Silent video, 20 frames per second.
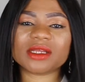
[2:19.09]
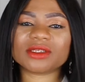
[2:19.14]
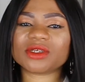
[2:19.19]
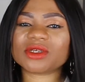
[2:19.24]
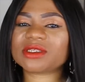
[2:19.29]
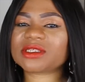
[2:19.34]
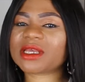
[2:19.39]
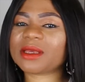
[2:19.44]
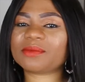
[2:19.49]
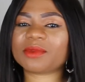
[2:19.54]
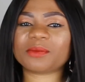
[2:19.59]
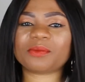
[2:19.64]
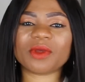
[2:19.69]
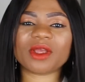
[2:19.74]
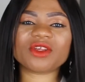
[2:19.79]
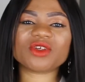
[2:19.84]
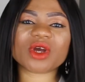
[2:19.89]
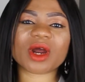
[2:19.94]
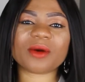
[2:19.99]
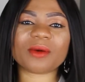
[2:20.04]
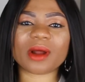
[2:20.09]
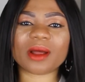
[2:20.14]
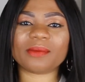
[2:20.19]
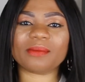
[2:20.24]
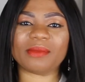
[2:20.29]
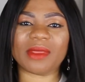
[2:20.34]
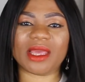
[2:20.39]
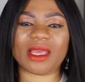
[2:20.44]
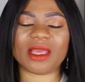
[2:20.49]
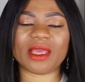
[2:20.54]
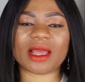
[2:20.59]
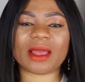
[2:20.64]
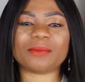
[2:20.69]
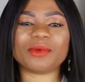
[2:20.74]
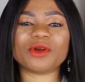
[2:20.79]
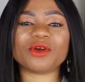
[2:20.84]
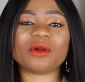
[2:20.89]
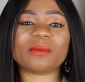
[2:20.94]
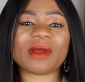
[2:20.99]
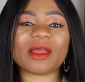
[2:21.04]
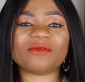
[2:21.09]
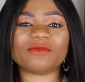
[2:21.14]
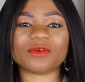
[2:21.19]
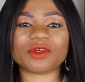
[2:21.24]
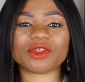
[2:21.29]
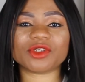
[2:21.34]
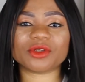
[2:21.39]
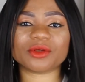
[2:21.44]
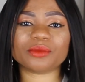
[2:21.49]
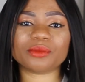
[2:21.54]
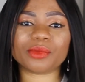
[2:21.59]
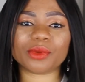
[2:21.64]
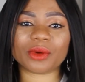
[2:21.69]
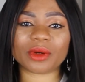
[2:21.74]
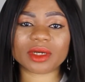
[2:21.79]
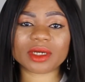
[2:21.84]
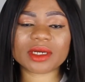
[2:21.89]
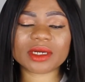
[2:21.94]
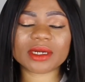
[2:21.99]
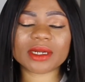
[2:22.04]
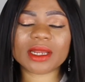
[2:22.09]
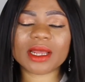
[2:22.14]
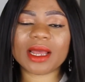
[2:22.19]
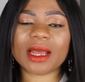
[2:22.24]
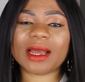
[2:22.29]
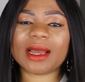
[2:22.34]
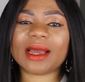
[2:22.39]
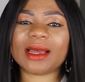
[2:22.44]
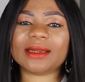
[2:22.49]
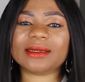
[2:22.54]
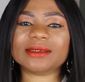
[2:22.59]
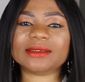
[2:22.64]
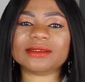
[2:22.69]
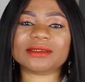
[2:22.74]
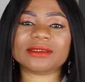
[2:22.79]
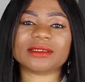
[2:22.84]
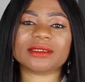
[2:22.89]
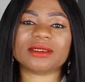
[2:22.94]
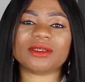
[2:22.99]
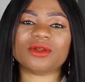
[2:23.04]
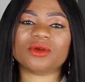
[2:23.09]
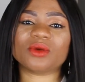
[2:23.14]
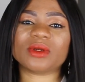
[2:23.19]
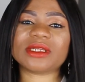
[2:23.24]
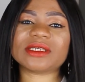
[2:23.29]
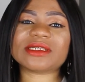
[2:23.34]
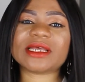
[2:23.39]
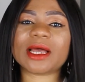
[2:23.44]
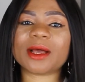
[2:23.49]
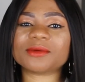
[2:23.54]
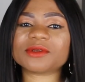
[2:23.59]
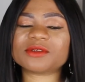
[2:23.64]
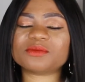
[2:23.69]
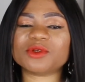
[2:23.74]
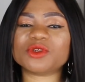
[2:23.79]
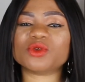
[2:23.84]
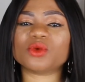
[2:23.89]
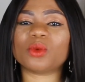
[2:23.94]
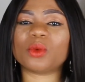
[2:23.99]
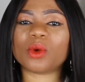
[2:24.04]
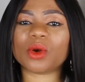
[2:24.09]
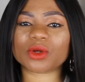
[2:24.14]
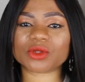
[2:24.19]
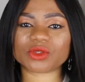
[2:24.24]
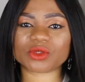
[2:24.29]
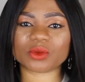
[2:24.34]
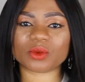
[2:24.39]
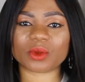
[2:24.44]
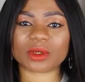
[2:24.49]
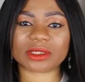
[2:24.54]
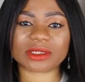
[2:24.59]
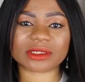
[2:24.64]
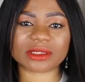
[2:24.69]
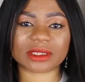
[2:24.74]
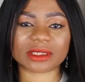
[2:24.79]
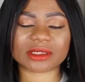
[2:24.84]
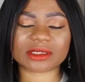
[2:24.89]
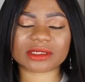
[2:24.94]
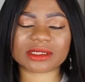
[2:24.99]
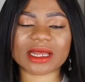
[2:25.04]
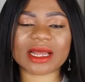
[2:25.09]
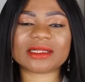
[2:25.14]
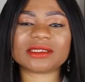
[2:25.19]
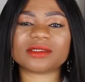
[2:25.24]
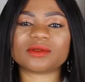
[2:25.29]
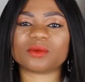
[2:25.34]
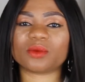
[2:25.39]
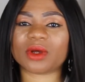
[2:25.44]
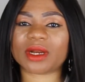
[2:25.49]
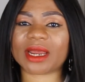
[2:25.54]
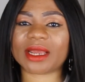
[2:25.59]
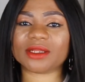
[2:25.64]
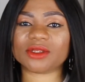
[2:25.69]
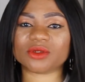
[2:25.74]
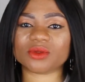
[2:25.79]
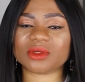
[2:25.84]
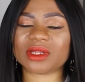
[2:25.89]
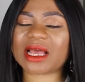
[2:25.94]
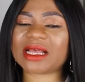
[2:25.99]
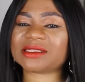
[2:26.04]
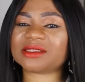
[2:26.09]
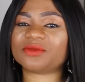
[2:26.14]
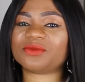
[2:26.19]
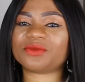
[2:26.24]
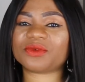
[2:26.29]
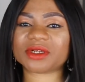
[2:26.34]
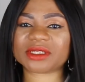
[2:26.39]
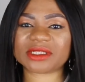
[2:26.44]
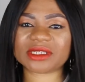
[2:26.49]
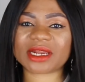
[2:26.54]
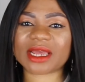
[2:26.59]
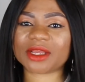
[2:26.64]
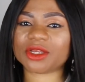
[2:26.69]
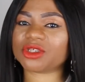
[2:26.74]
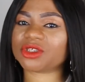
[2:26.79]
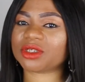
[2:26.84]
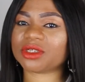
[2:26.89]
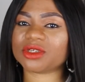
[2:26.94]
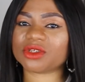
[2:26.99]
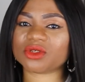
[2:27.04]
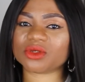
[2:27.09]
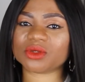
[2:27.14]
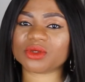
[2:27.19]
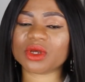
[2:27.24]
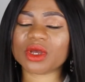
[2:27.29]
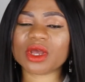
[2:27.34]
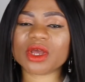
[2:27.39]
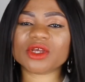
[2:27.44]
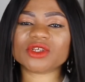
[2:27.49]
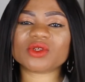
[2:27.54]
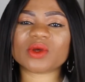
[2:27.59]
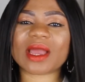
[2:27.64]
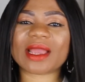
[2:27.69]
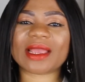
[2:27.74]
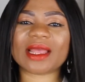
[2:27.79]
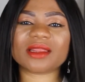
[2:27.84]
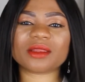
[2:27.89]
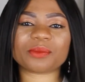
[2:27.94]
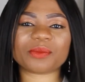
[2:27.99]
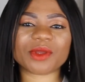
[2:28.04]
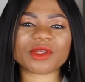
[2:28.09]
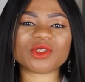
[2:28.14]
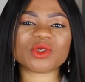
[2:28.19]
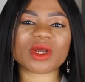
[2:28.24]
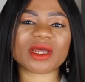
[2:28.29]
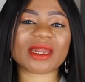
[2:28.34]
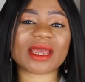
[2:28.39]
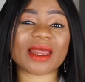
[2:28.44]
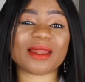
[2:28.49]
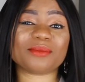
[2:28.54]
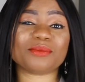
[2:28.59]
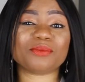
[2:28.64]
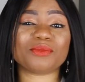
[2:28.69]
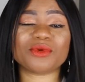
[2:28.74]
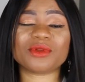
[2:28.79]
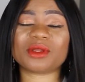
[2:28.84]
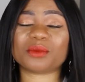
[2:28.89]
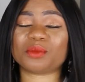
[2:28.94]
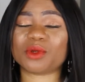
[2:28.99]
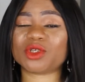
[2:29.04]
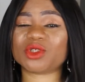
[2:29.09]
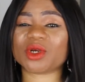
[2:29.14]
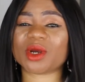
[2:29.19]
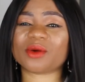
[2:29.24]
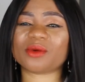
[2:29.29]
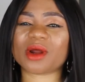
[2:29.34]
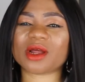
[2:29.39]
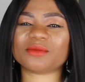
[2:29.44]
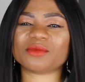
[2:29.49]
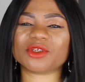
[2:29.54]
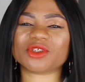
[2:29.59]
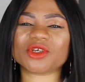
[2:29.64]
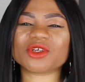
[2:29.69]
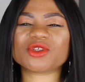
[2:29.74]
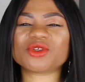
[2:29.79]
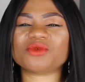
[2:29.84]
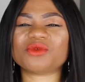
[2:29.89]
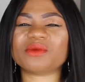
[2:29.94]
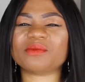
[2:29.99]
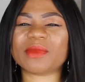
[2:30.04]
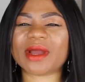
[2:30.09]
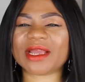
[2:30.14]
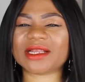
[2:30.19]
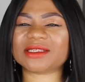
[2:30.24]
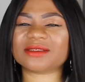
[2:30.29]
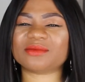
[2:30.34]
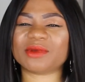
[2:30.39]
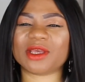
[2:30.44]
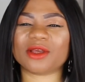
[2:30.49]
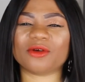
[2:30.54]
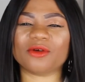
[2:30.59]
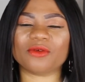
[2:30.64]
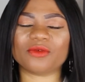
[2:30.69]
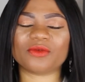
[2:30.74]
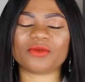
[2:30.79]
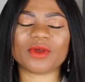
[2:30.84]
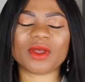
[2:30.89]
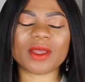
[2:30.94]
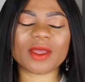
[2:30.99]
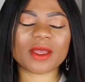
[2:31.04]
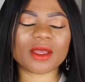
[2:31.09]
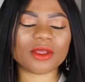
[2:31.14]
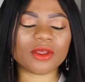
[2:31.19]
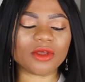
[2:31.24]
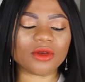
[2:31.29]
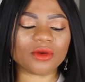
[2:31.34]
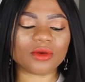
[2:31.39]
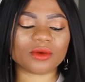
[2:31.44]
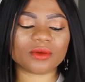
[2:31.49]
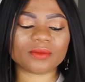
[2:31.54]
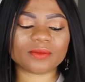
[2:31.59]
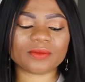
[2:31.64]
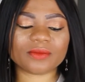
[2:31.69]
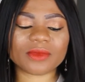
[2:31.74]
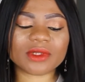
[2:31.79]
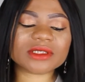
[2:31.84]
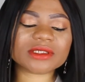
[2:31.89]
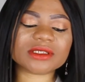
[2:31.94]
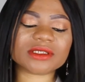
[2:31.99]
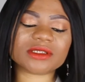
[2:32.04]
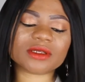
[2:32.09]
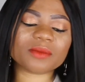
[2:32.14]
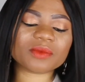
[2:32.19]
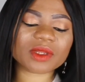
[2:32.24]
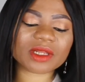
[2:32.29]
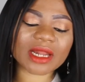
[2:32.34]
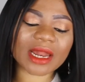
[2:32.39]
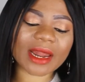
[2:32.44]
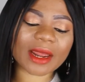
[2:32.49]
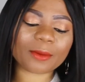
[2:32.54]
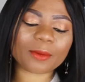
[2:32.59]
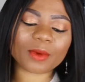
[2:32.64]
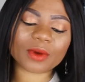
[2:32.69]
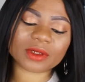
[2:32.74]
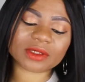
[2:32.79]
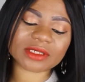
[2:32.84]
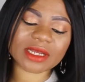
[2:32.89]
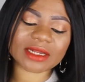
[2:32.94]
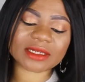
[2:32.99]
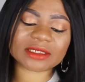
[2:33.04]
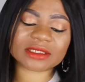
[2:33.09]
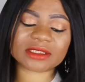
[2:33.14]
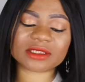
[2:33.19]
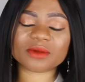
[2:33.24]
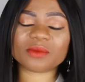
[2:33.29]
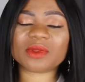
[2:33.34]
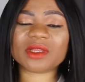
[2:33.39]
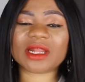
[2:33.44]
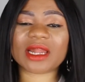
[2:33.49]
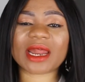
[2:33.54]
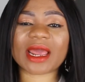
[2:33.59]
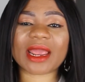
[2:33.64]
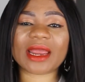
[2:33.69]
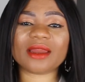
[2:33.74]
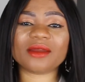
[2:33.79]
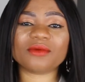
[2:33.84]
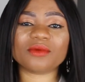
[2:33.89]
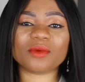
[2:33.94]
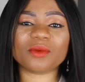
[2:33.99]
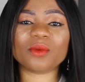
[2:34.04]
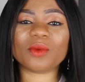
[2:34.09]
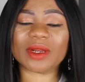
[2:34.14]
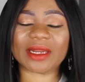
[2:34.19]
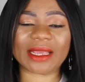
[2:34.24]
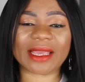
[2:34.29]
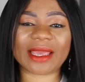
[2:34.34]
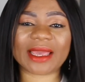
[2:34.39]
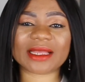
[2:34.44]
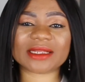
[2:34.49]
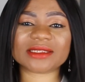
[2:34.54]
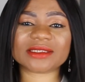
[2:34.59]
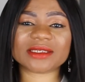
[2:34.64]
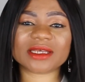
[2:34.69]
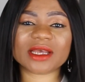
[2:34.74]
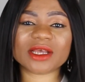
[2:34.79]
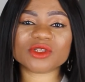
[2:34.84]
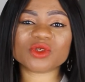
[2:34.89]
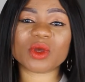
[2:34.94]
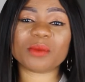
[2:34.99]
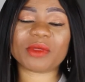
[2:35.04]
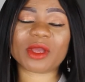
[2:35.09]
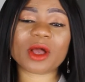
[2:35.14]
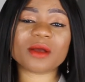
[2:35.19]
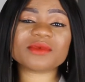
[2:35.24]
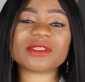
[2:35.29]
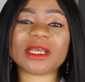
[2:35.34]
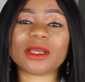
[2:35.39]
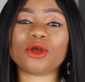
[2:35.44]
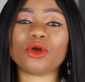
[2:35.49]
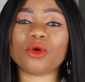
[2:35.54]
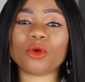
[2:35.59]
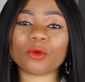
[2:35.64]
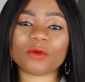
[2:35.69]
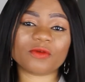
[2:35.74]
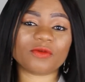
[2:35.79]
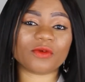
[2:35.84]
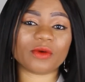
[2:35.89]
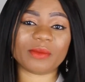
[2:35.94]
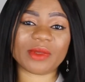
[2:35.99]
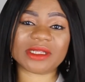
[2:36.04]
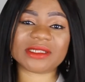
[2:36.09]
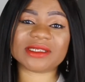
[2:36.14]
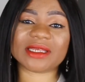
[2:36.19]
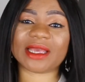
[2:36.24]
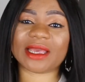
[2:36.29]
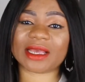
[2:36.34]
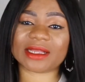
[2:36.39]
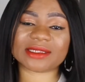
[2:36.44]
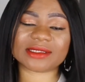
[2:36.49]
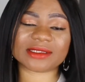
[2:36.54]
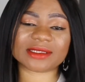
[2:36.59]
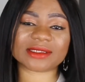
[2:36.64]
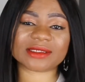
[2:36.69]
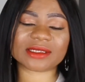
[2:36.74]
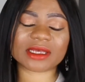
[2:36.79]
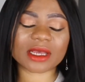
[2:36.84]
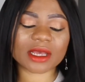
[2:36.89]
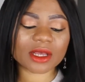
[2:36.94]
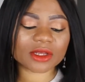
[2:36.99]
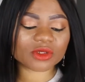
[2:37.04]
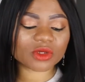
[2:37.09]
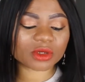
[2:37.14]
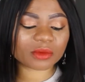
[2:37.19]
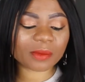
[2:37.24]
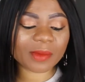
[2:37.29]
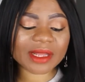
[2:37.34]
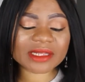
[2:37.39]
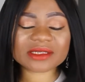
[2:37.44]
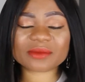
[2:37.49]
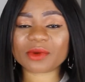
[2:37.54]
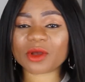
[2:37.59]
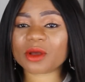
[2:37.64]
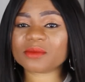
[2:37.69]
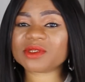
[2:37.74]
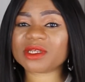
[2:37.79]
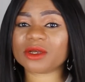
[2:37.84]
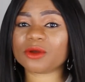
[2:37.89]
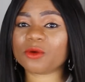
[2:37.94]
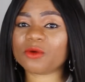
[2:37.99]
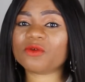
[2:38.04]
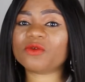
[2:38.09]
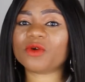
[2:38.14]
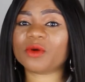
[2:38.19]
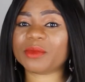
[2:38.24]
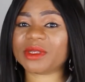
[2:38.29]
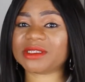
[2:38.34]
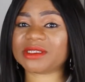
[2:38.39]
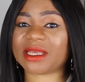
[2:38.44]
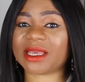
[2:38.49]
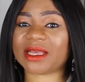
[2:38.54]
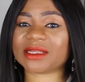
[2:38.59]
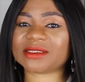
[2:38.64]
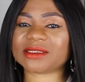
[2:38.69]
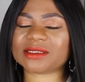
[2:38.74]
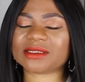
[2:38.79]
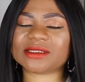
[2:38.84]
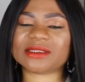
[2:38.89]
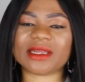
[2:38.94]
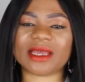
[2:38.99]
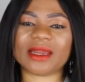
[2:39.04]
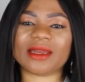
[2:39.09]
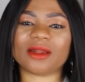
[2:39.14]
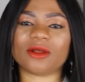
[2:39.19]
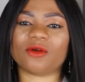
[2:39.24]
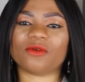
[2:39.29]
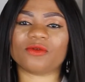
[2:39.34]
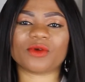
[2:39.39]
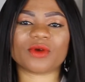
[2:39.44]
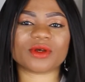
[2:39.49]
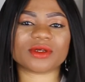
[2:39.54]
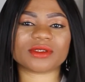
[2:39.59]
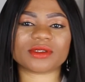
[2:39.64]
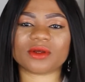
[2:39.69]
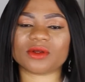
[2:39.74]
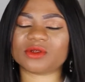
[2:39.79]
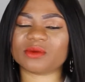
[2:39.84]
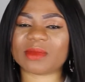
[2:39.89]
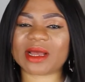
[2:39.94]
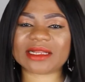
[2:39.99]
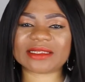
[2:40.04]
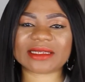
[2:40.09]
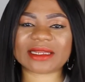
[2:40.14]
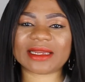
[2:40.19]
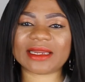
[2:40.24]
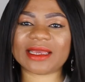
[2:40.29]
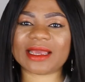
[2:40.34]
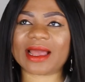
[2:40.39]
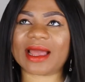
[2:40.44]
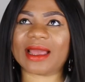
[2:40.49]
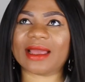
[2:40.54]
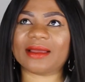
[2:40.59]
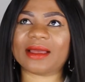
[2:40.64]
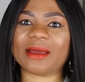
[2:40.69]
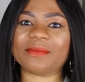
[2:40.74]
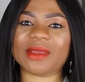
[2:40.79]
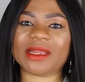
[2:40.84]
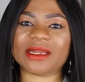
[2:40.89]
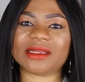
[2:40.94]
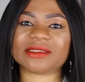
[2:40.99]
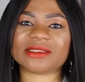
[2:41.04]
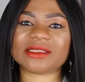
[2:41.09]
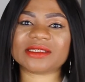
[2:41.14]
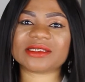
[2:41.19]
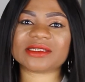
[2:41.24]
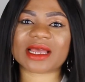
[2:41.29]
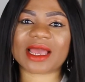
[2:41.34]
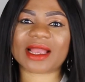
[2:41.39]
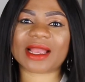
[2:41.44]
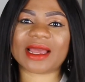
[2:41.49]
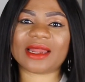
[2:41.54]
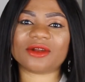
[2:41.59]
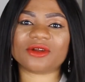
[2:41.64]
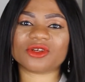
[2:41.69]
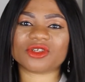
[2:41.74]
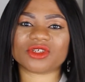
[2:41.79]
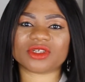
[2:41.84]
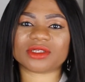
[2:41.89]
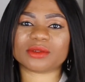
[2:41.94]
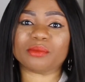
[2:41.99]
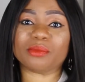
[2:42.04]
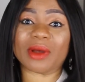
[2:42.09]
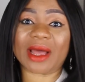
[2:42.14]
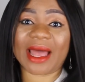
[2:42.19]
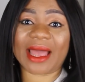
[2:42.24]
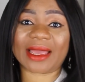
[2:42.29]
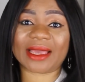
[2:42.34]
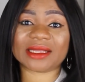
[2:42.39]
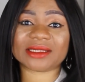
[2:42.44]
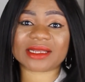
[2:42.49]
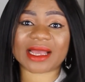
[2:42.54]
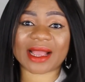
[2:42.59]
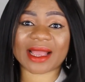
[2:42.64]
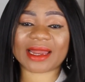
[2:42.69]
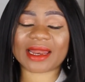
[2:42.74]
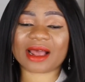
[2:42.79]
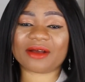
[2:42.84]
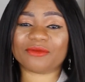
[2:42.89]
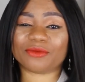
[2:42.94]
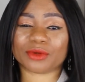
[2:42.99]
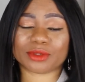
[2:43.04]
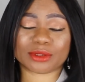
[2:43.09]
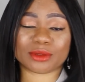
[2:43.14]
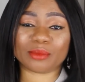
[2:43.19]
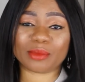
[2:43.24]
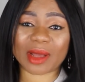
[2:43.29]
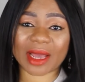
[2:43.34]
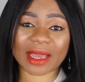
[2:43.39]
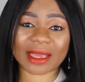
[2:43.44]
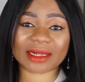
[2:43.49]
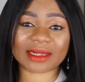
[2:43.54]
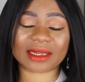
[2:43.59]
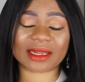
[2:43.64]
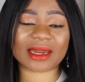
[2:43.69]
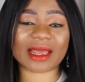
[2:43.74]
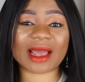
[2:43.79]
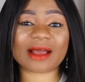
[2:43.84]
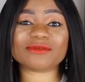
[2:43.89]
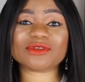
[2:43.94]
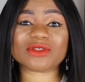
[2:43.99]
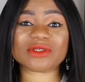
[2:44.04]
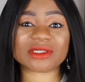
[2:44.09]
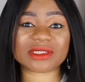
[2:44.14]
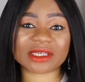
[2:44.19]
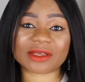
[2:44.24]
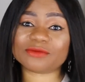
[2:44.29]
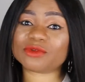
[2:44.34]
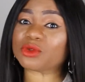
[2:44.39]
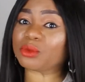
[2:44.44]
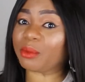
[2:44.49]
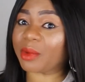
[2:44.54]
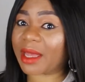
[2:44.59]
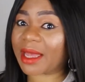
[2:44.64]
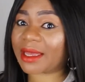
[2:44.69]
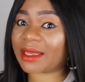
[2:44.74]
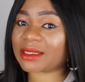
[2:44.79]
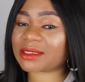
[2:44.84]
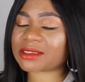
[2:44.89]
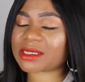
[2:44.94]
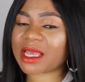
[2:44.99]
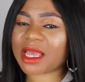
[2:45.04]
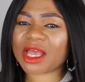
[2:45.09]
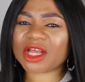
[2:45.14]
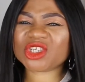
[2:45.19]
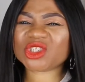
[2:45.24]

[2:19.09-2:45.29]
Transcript: Just keep the picture around me. I put it on my vision board, and you know, this helps me to walk towards it. That's what I do. That's the first thing I usually do. So I get the picture and I put the picture around me just to remind me of, you know, this is something that I want and this is something that I want to get. So it becomes a goal for me to get it. So the moment it becomes a goal for me to get it, then of course automatically, I mean, since I cannot just buy it, I can't afford to buy it, then I have to save to buy it.